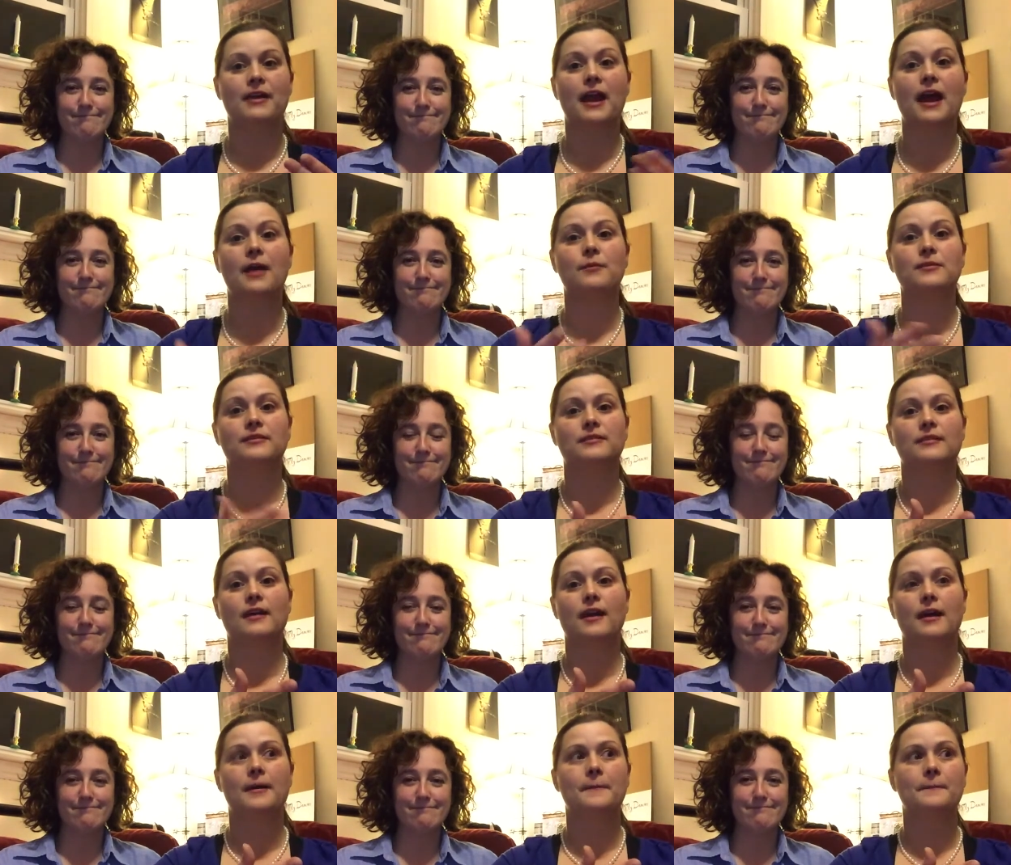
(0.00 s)
Speaker 1: that I was
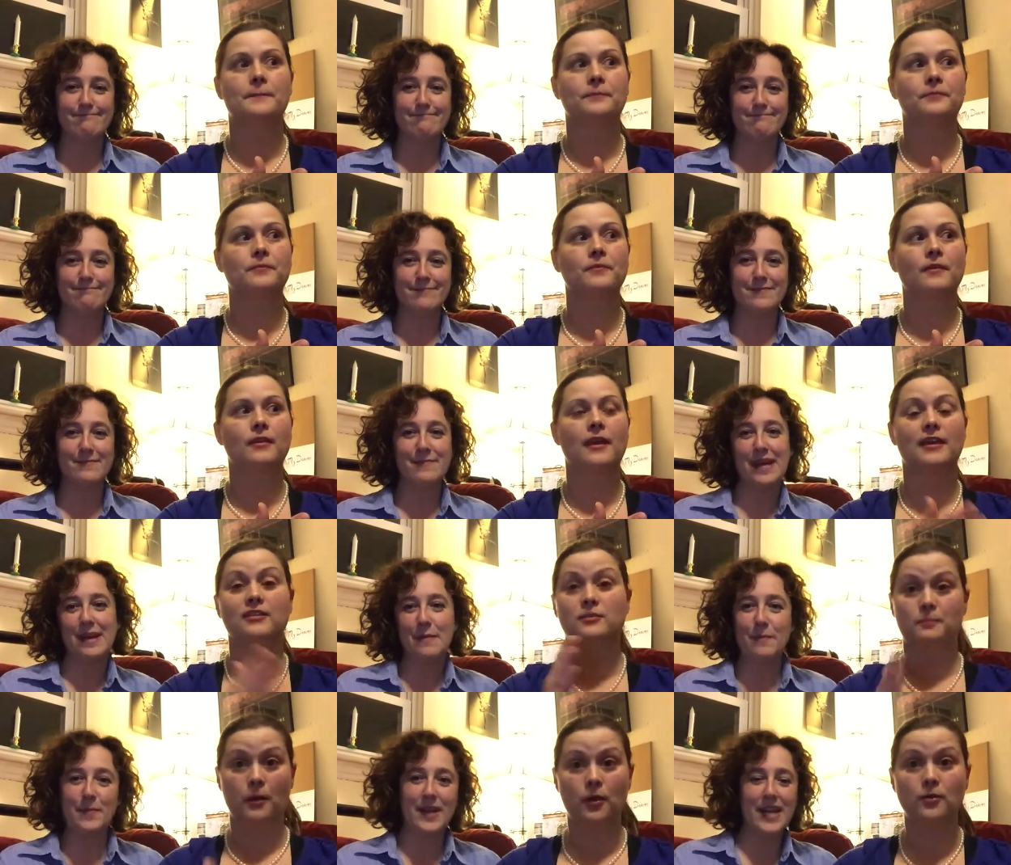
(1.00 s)
um,
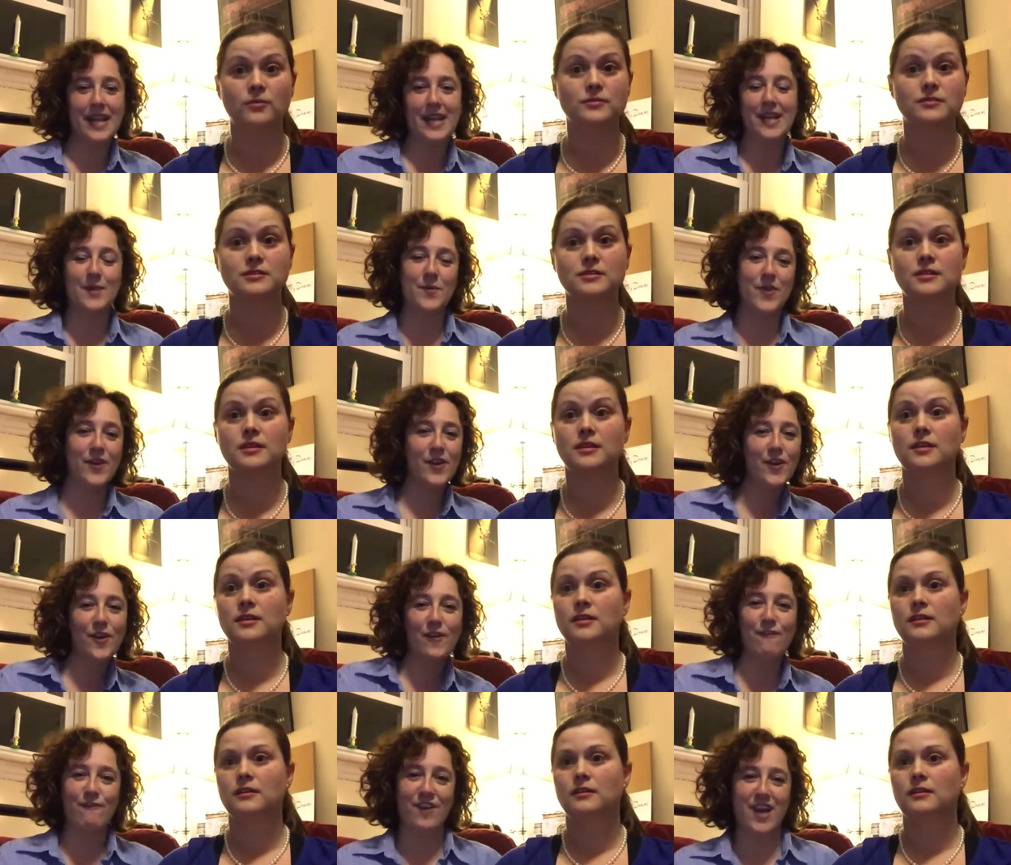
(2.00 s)
Speaker 2: exposed. Playing with the
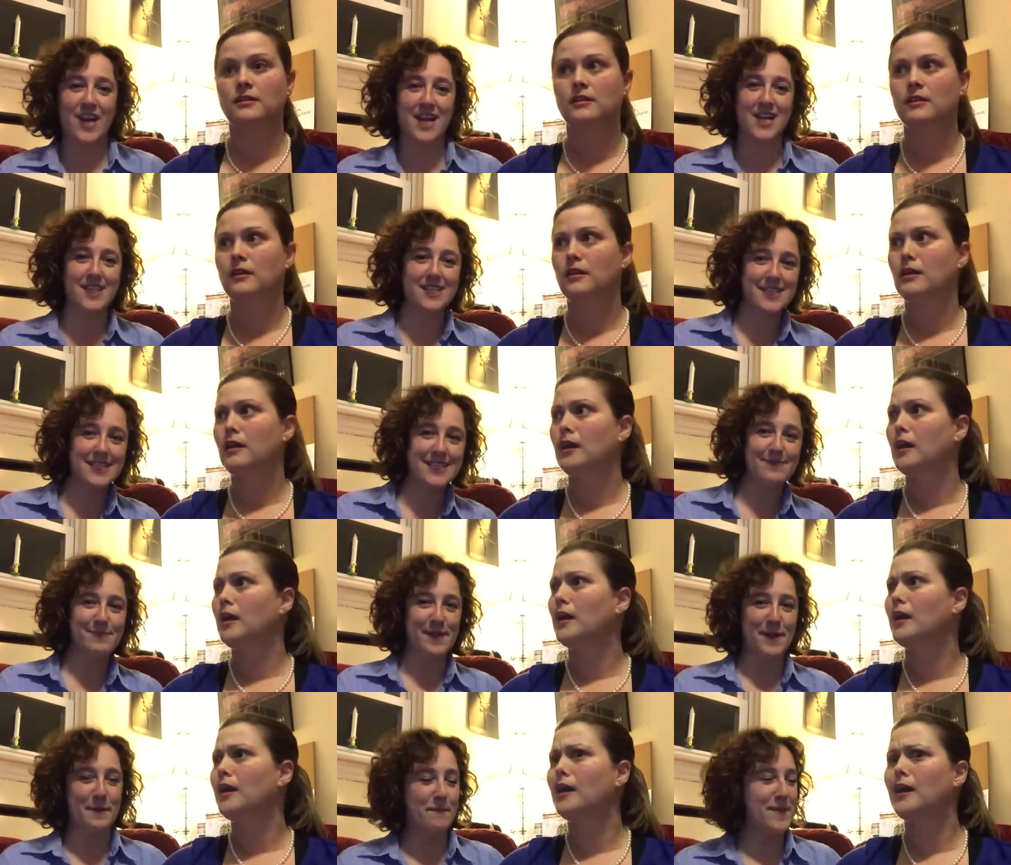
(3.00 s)
girlfriends,
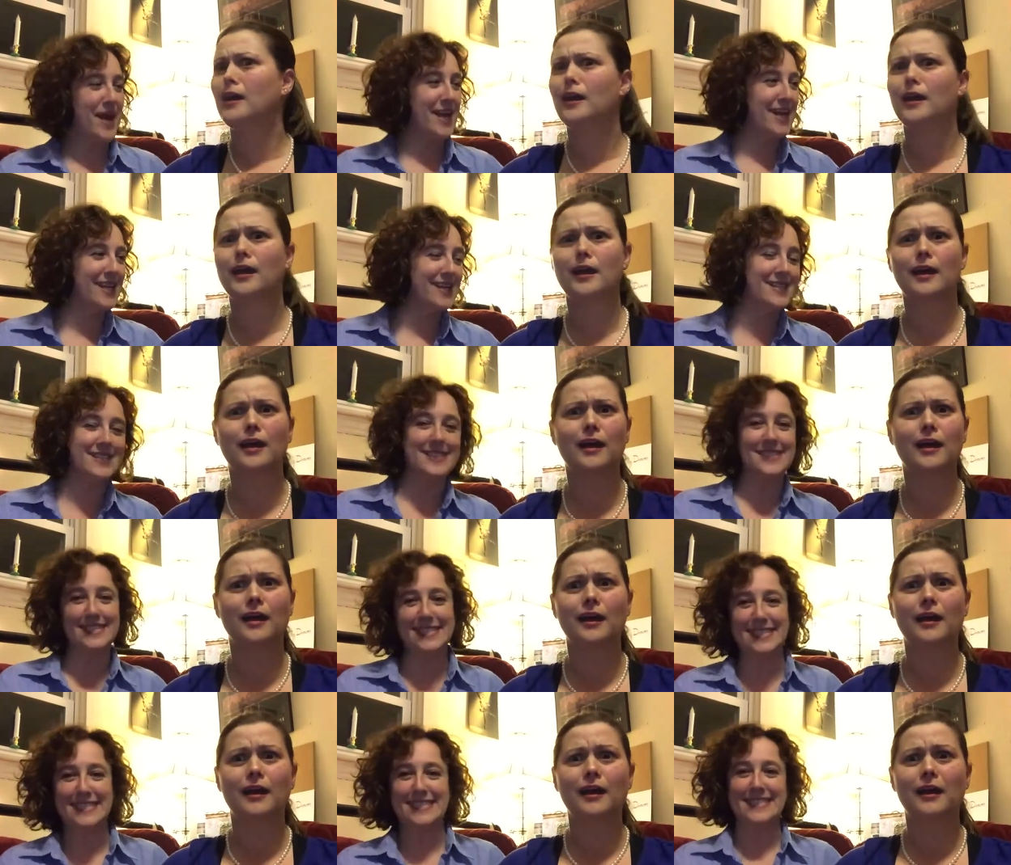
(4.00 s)
being bad,
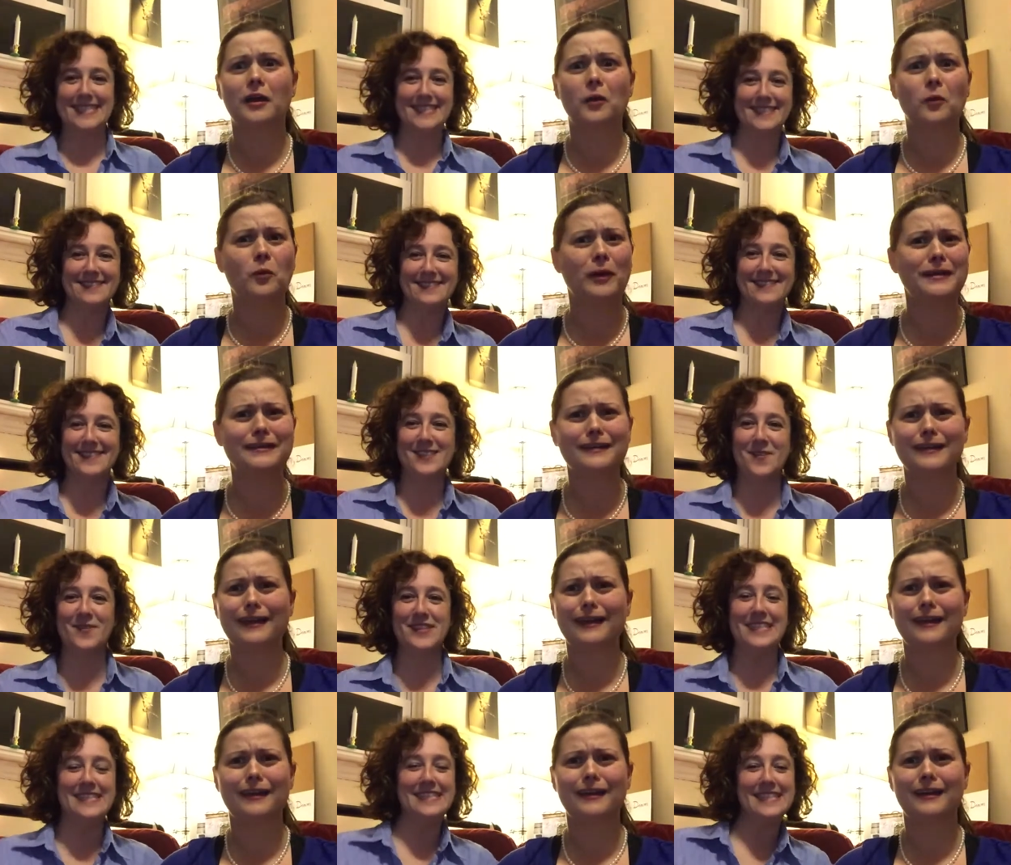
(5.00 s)
what
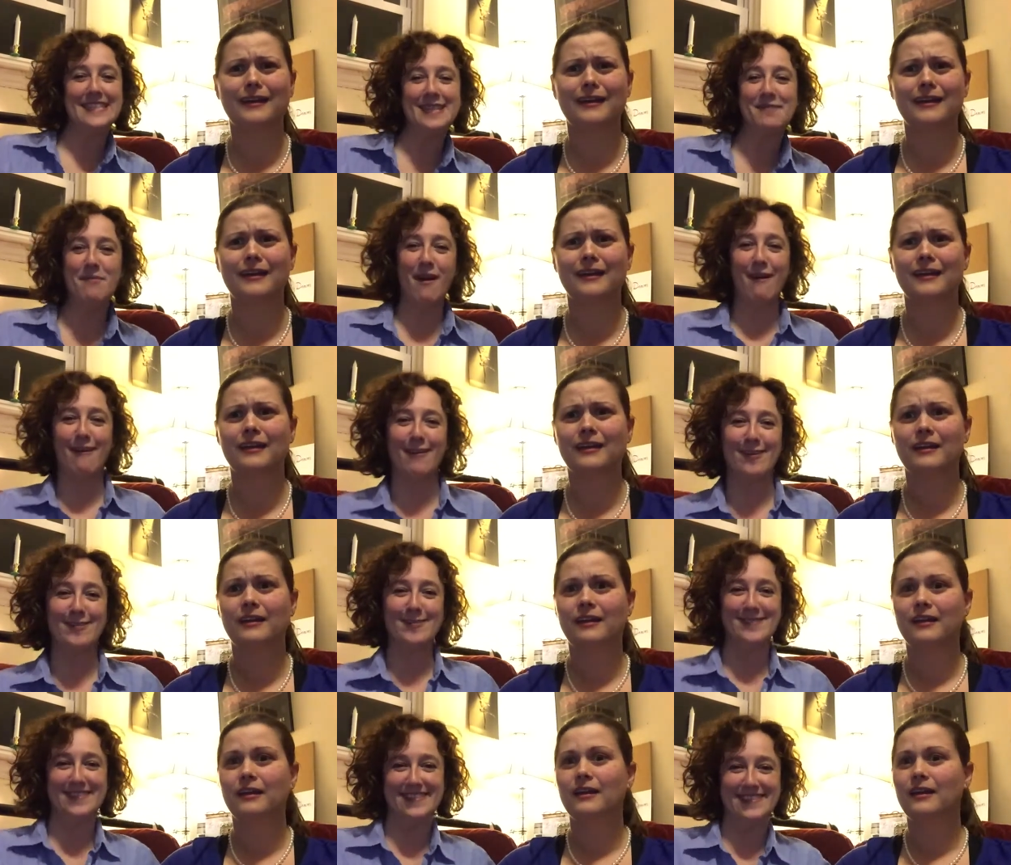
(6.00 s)
going to seedy
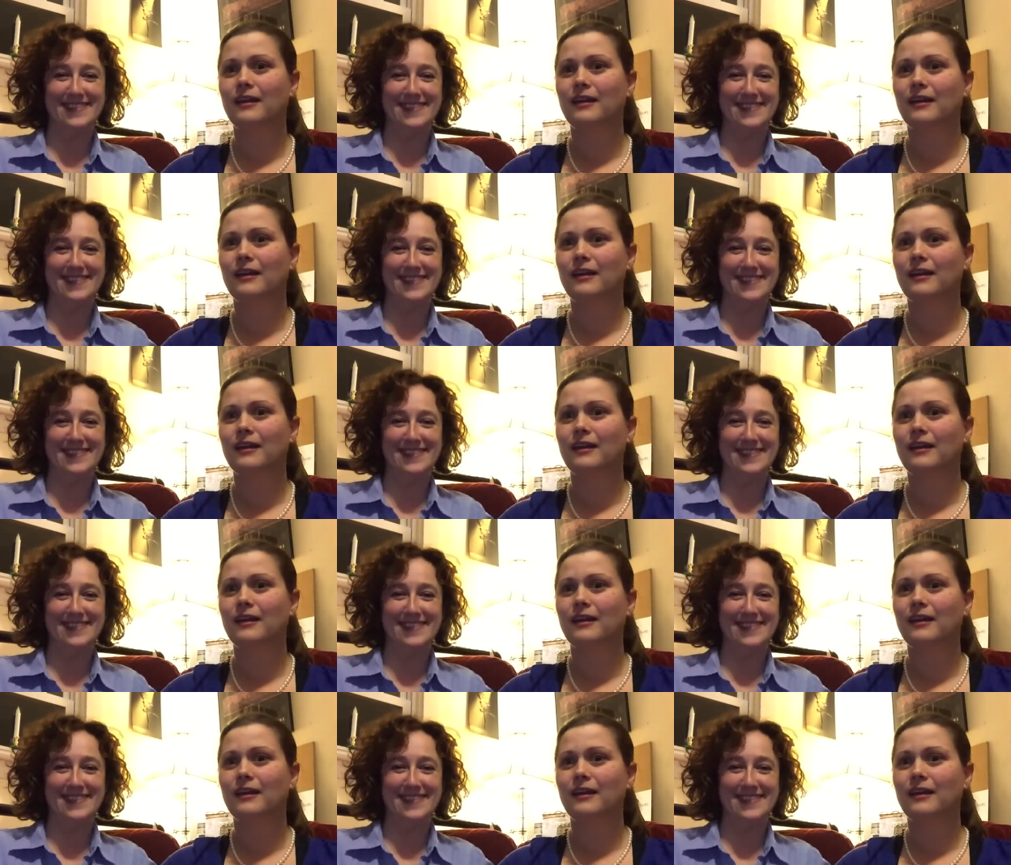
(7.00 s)
bars.